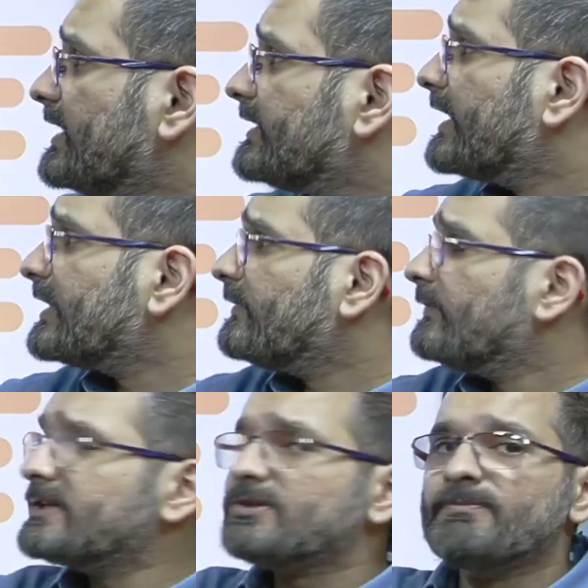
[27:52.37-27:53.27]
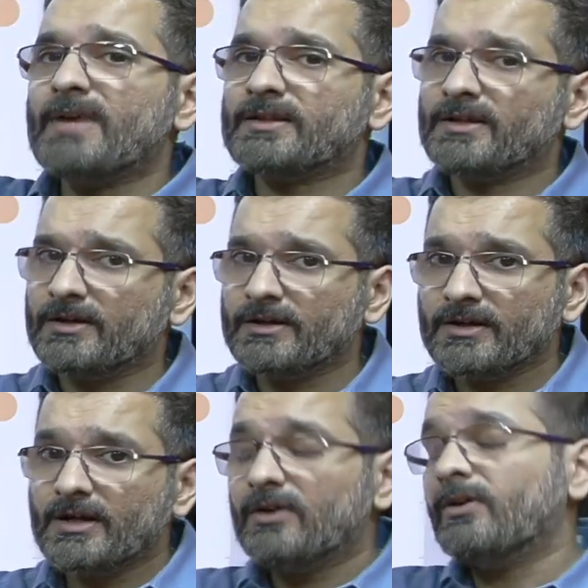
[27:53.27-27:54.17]
that in which method,
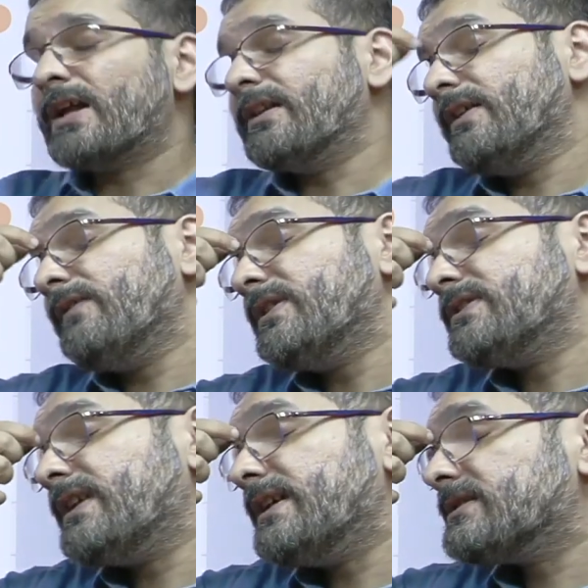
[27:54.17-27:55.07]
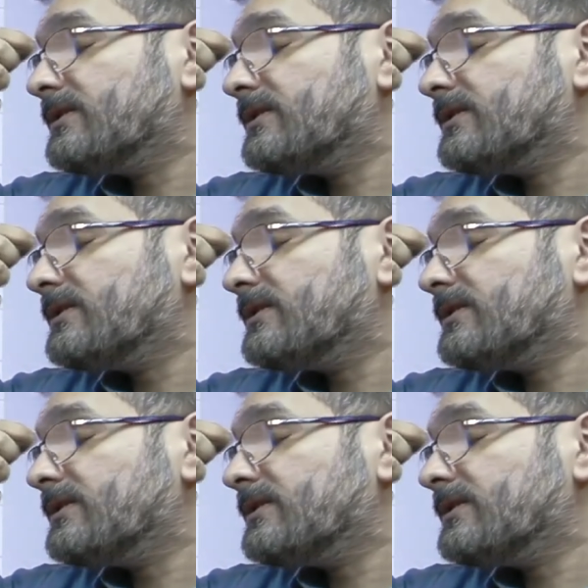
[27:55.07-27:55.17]
or rather in which case